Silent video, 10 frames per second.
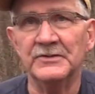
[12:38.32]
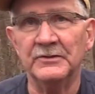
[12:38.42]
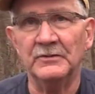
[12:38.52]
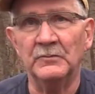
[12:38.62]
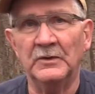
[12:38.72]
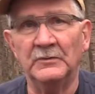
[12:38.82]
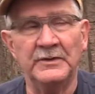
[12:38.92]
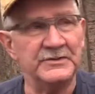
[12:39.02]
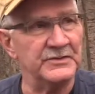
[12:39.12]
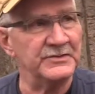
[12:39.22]
showed them where we
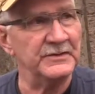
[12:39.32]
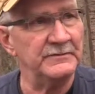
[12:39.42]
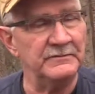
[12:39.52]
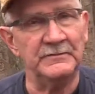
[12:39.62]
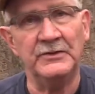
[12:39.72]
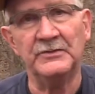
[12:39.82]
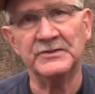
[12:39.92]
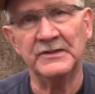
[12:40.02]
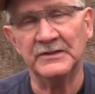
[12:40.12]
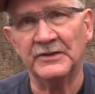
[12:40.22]
used to sit and you
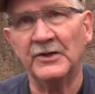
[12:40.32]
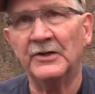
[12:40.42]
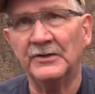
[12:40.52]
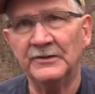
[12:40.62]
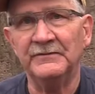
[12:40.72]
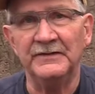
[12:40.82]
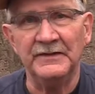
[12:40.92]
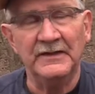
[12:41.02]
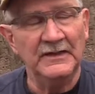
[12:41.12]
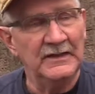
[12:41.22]
sit and carve, and
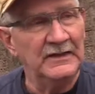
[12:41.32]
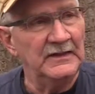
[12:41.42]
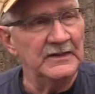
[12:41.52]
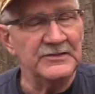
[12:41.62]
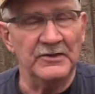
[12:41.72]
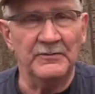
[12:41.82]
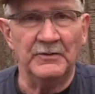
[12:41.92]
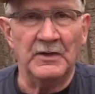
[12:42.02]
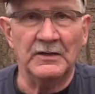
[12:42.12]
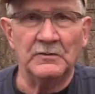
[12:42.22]
showed them the
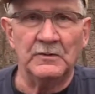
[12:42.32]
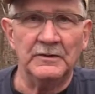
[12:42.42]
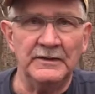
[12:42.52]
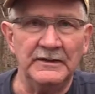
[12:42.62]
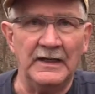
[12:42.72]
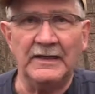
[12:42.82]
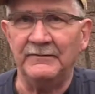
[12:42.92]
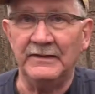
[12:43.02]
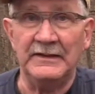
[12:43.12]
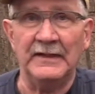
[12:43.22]
rock quarry. You can't
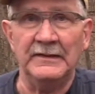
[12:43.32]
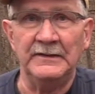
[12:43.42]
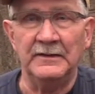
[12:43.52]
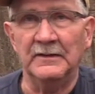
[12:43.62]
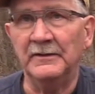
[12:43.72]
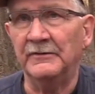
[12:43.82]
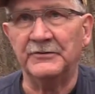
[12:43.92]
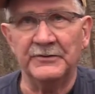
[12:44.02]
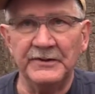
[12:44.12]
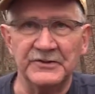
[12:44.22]
even get down in there. Another
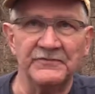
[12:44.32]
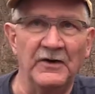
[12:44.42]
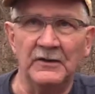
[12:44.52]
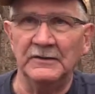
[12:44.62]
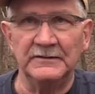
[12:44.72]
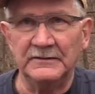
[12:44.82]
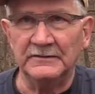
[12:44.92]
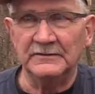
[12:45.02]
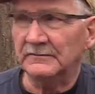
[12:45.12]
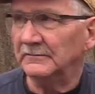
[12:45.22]
tree has fallen, and